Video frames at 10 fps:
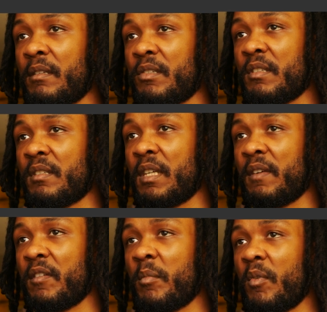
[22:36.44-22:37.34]
just to
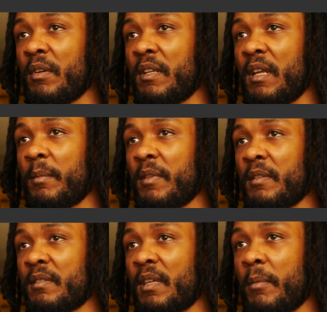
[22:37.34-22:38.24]
give it more depth
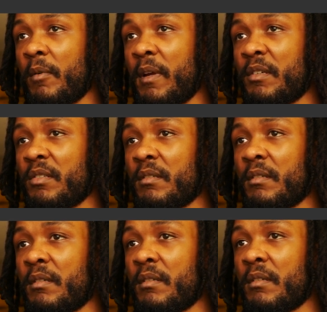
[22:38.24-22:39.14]
and
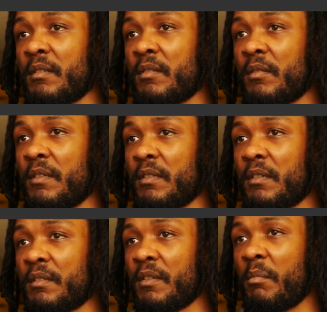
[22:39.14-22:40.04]
separation so it doesn't
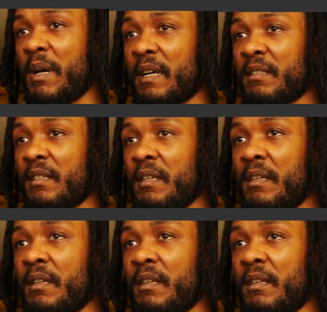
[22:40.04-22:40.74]
look so boxy.